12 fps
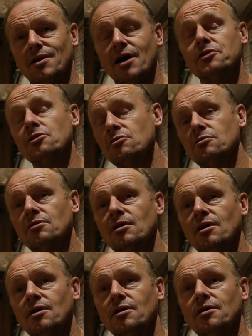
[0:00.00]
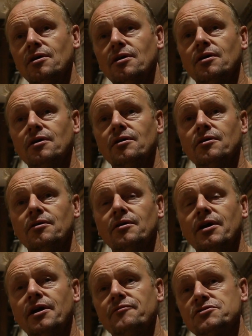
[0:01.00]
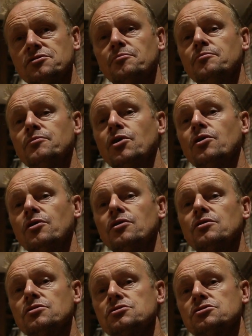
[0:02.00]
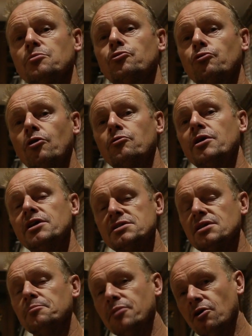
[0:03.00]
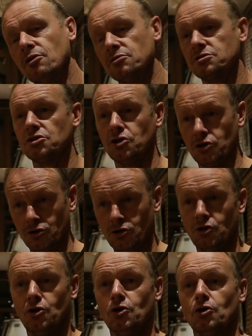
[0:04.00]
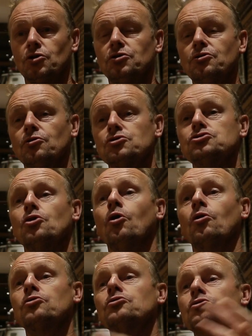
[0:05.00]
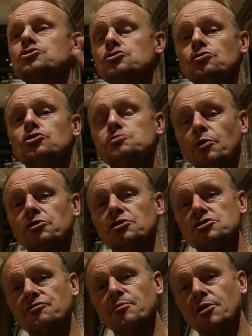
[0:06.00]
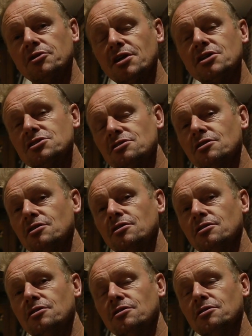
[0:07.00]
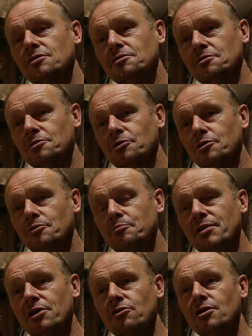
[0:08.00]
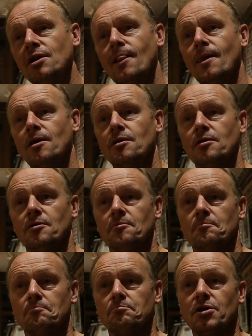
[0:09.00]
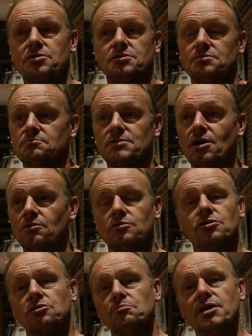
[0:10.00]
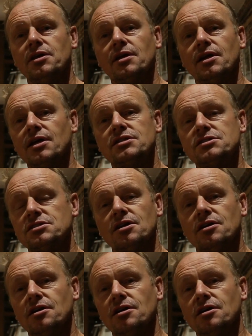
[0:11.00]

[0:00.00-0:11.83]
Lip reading: I know, have some worries about all those new spontaneous fermentation beer, but no, not me. It's